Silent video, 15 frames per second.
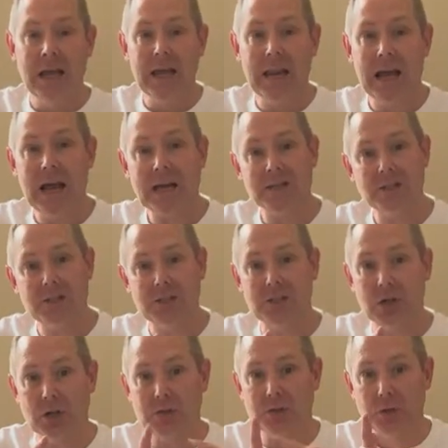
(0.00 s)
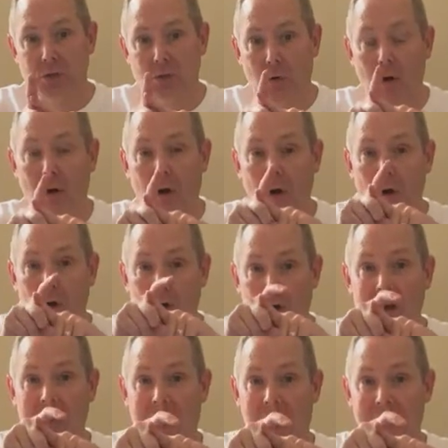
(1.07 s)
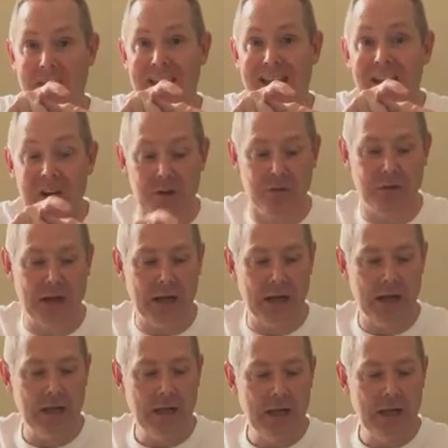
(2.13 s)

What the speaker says: it actually starts to grow a hook on the end of it.